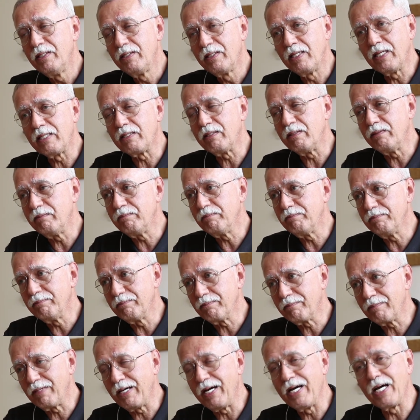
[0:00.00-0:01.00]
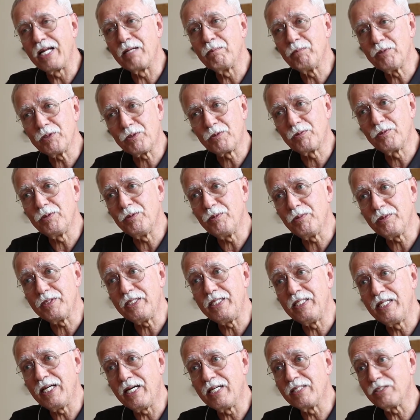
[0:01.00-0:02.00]
that animal
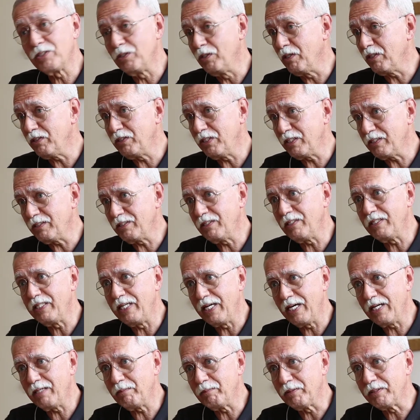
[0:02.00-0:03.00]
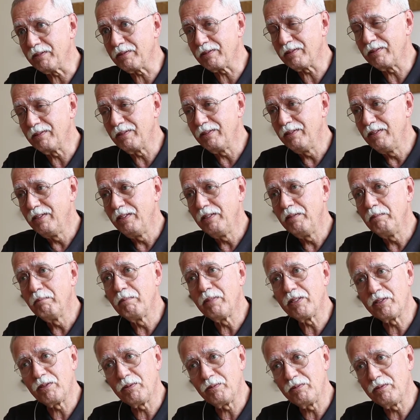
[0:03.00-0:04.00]
cruelty does, not just to the animals,
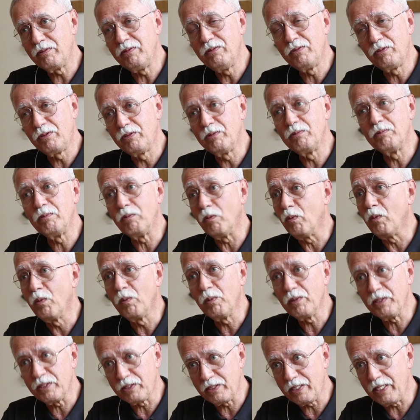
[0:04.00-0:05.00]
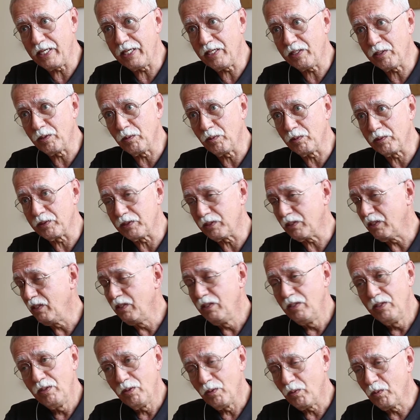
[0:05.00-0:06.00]
but to all the stakeholders,
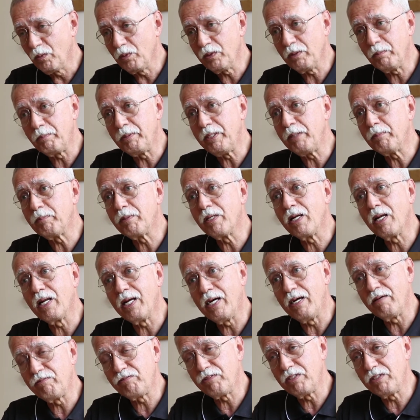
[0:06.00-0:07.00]
all the people alive